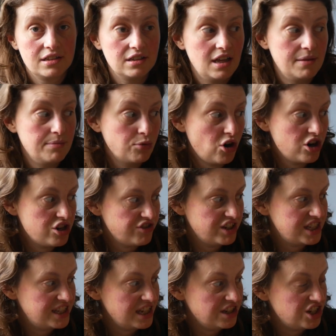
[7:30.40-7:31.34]

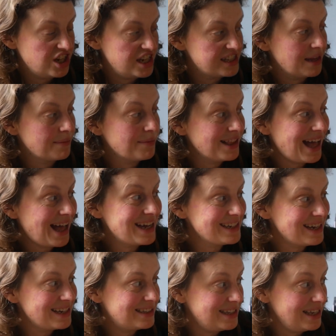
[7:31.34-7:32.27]
embroidery stitches, and I'm
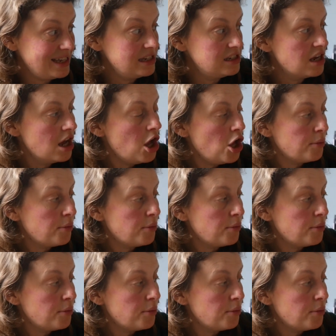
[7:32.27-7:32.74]
glad I did,